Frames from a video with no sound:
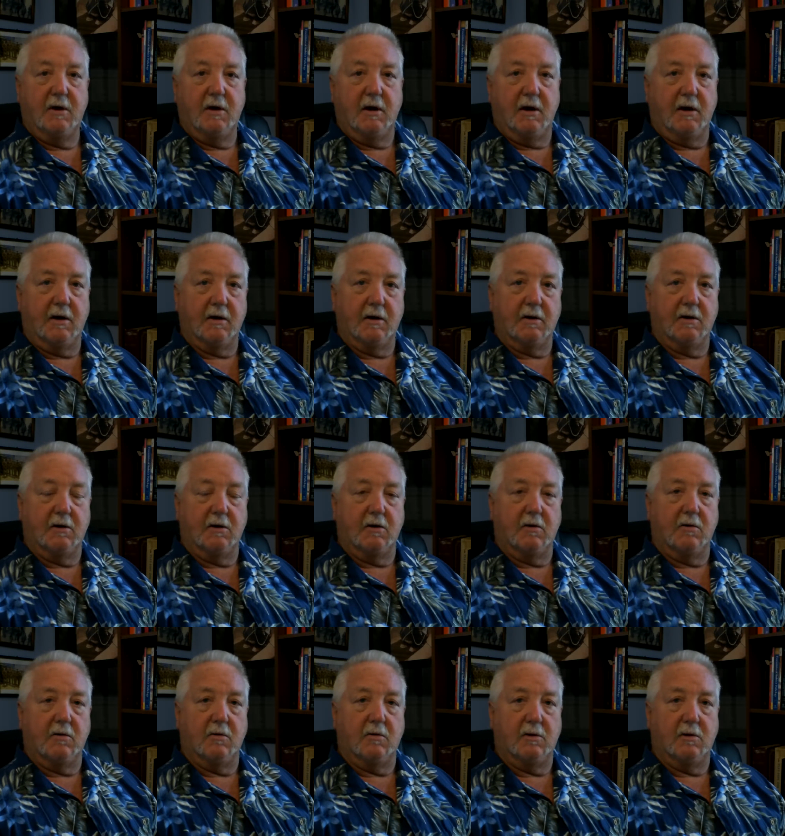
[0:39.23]
And,
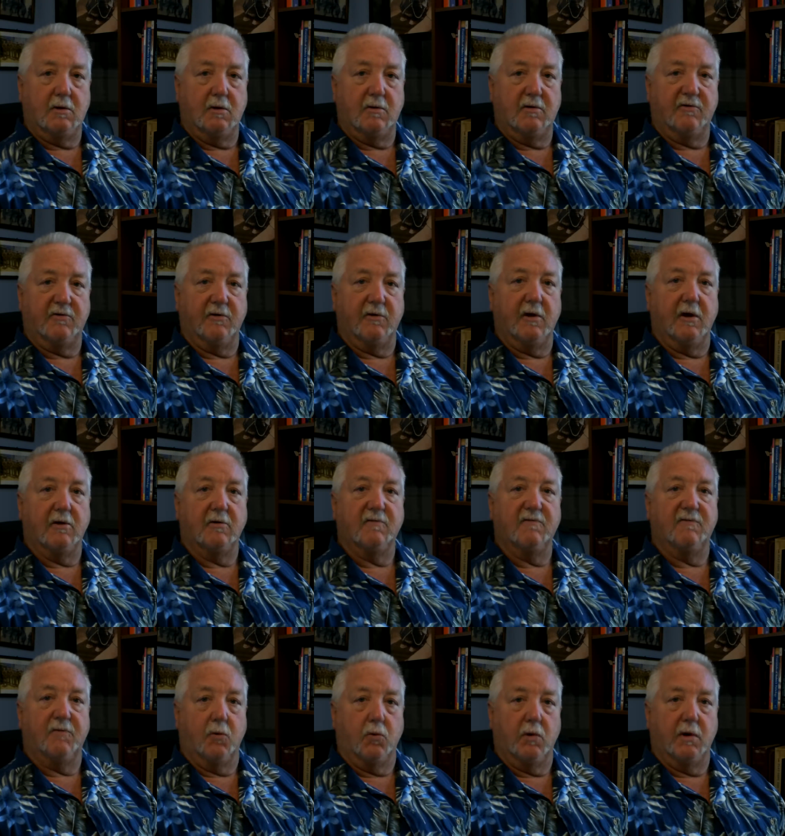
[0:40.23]
it's another
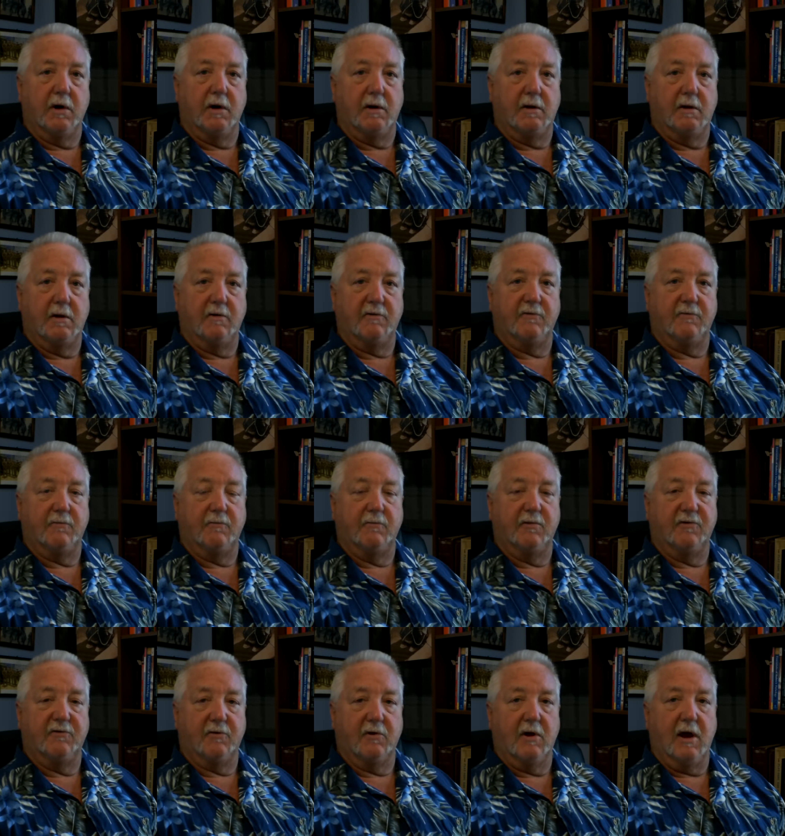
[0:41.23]
void that
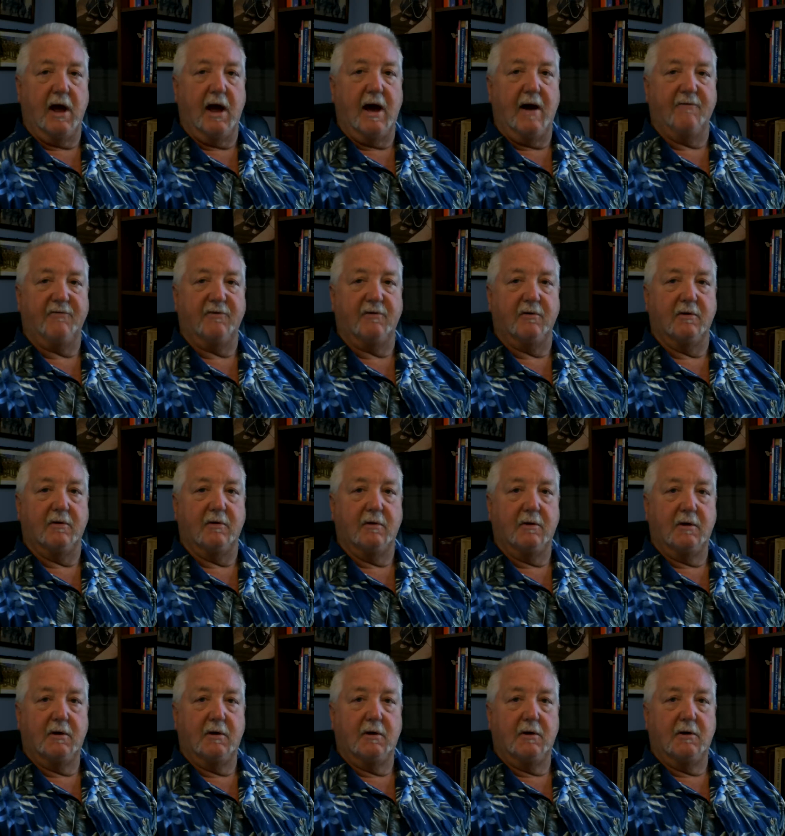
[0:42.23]
is going to have to
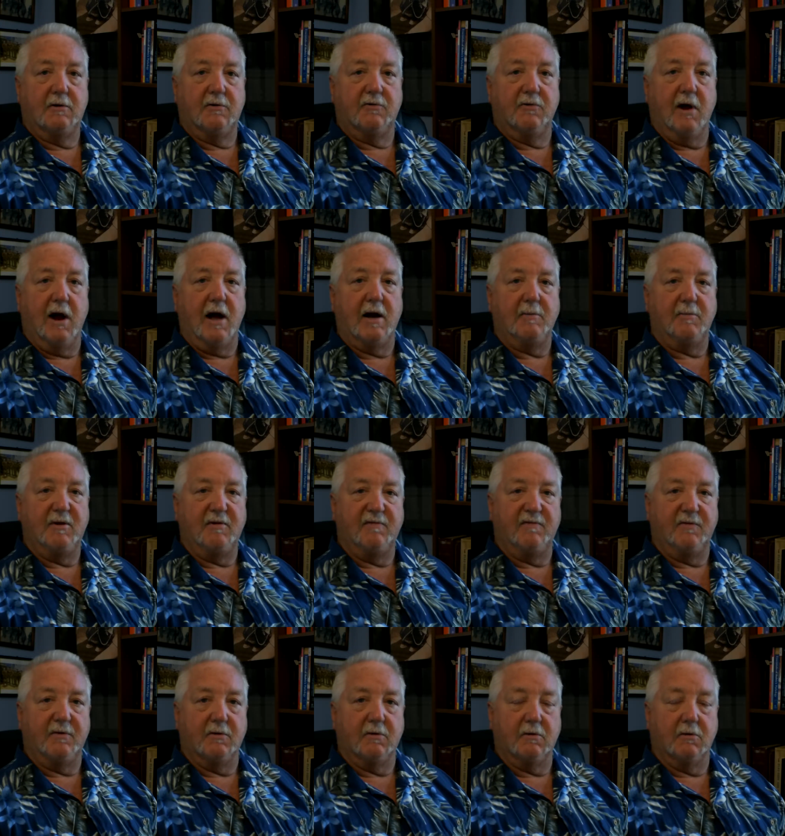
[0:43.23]
try to be
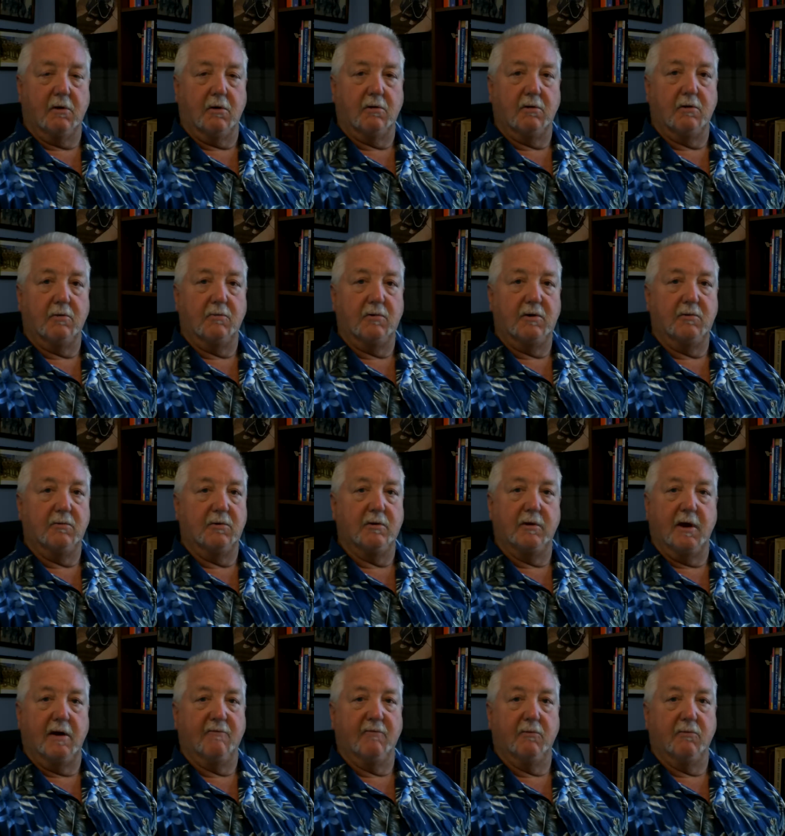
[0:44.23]
filled, although we will
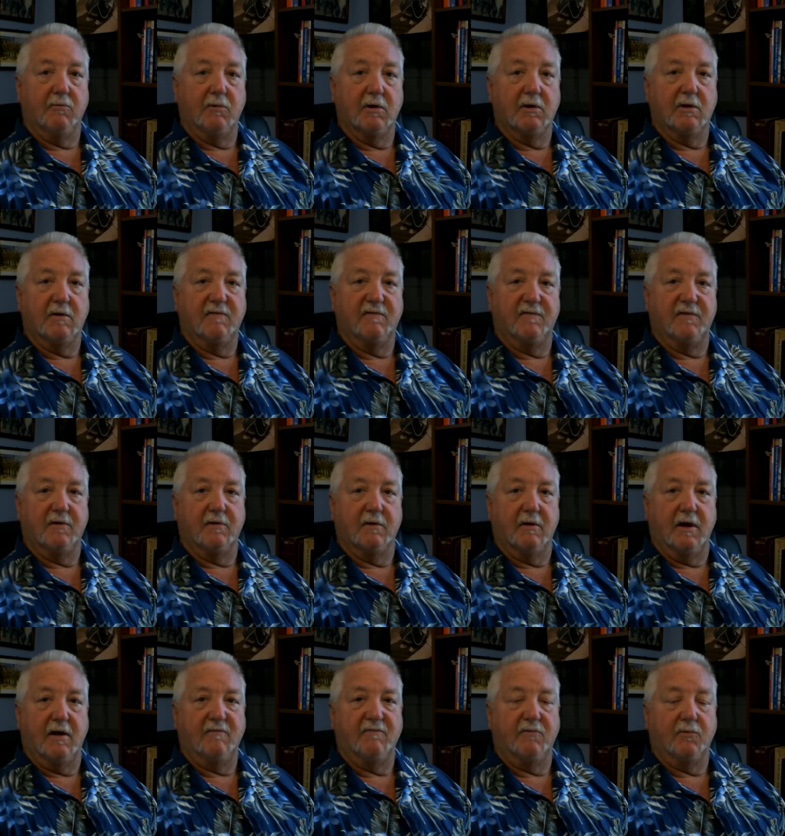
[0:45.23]
never really fill
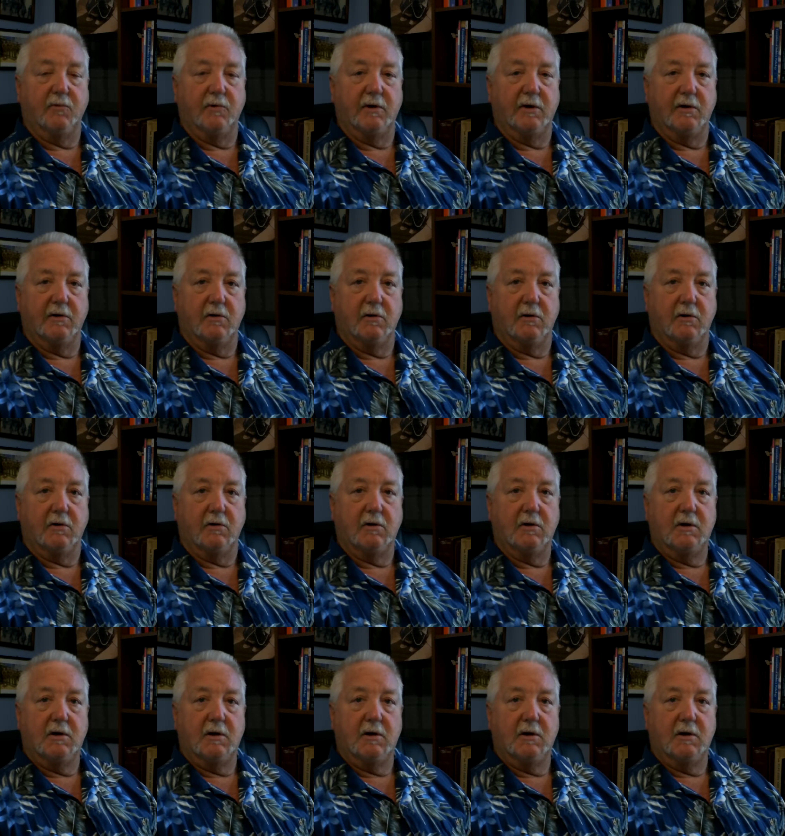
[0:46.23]
that void at all.